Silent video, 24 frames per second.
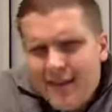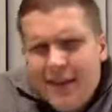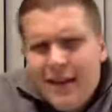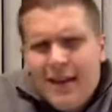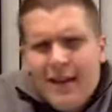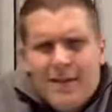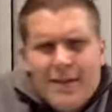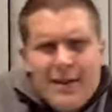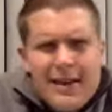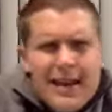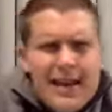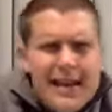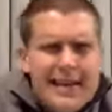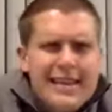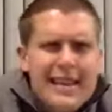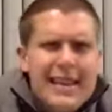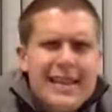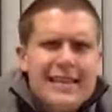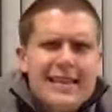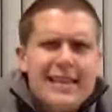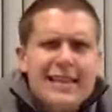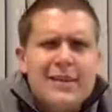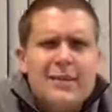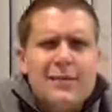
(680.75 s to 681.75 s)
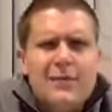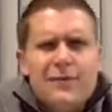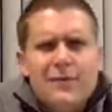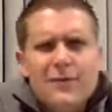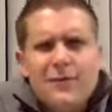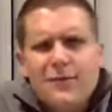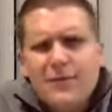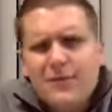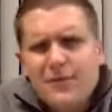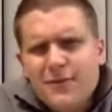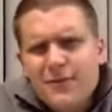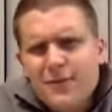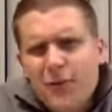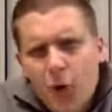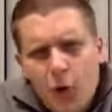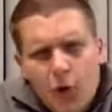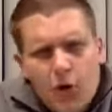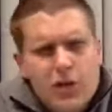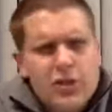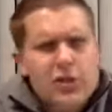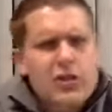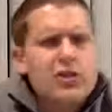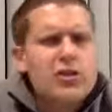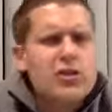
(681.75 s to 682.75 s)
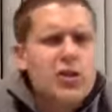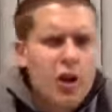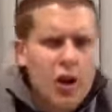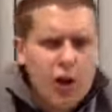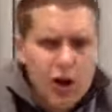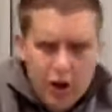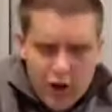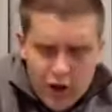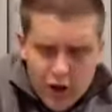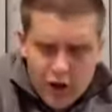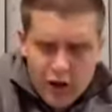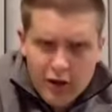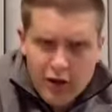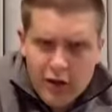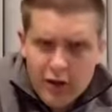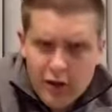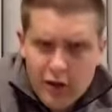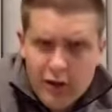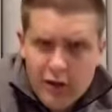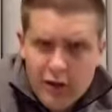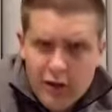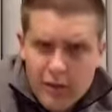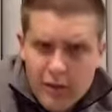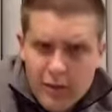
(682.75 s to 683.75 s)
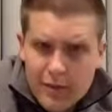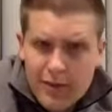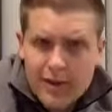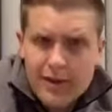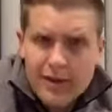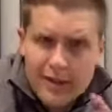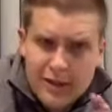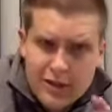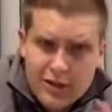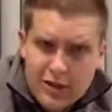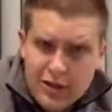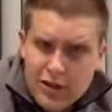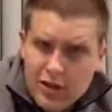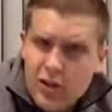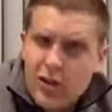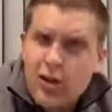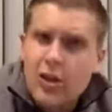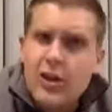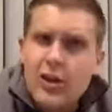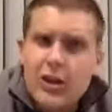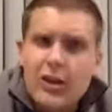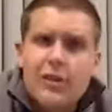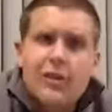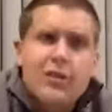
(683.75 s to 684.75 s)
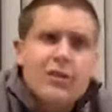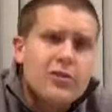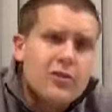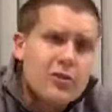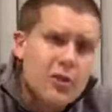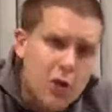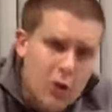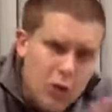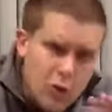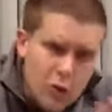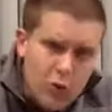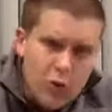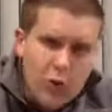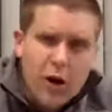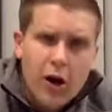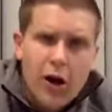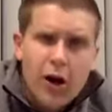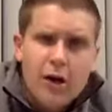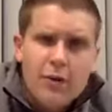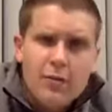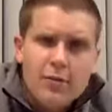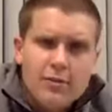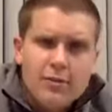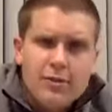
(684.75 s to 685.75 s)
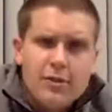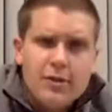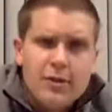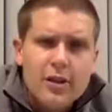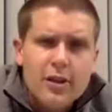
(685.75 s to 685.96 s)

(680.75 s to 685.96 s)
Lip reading: I mean, is it a 4-star because it's good and there's no qualms,